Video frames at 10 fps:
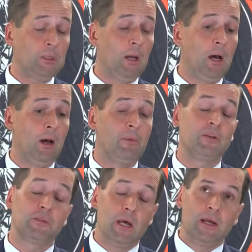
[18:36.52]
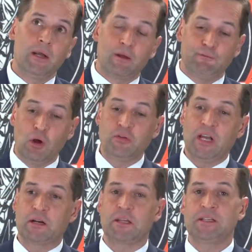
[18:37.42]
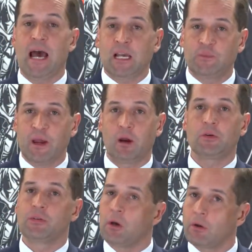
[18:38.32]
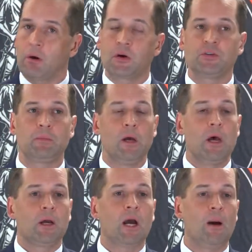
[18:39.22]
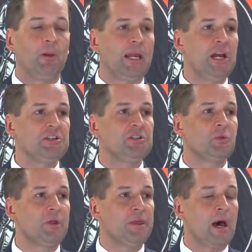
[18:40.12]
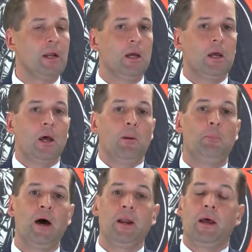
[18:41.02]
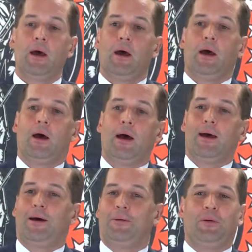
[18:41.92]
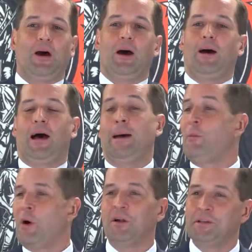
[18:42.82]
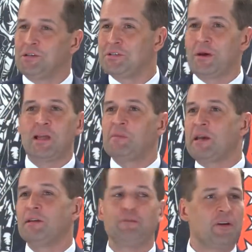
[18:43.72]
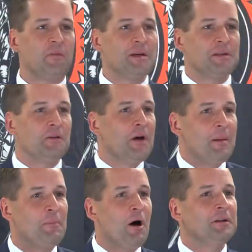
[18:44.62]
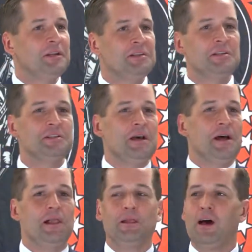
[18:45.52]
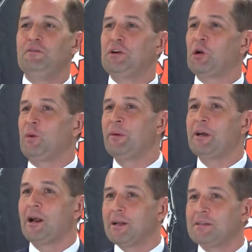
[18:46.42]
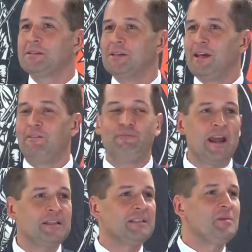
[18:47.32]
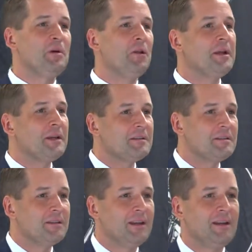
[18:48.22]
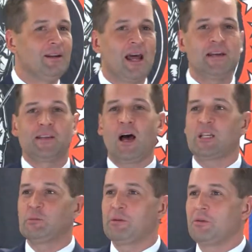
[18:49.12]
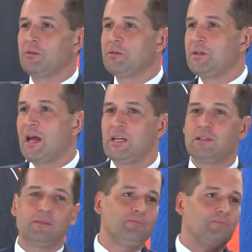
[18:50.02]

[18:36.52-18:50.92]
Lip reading: Now that flows down to the taxpayer, so there are some complications with that. But I'm a politician, so I like making fun of myself. I mean, politicians love to go to ribbon cuttings and fancy buildings and nice hospitals and nice,